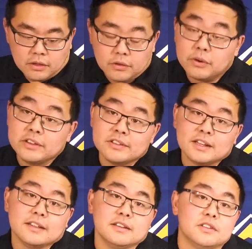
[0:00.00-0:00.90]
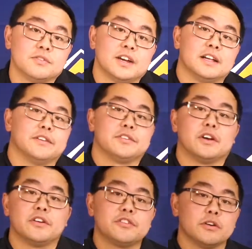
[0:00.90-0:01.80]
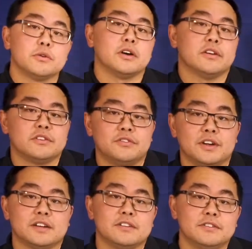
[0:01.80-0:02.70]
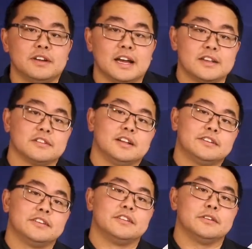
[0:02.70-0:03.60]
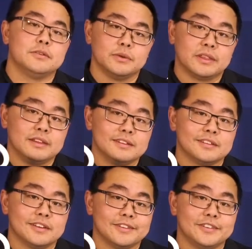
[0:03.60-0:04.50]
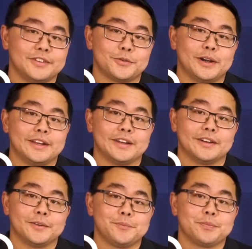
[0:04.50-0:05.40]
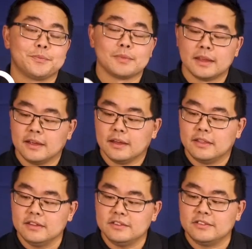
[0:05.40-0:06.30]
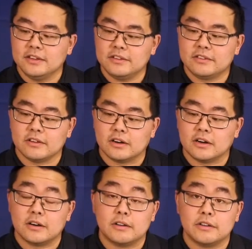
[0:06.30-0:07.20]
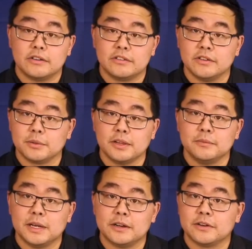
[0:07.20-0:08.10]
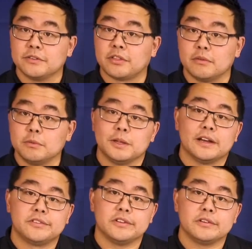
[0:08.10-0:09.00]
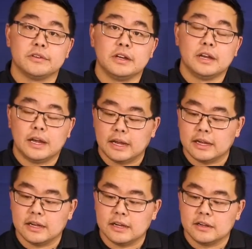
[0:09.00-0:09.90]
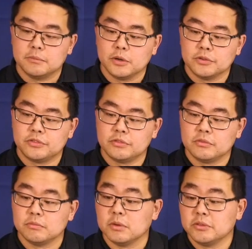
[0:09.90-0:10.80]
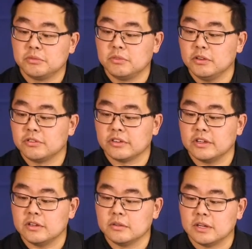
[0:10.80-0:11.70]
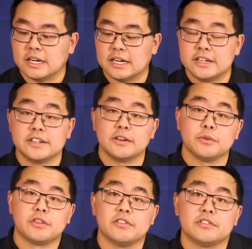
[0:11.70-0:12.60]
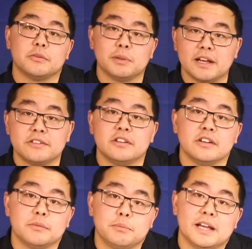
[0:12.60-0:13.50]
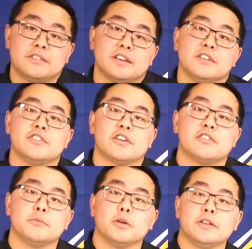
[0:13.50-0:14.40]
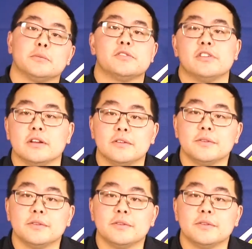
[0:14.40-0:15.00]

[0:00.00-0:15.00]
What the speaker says: The reason that these valves are so cost effective has a lot to do with these little seats right here. These seats are typically made out of thermoplastic and most usually done with just a plastic injection molding machine.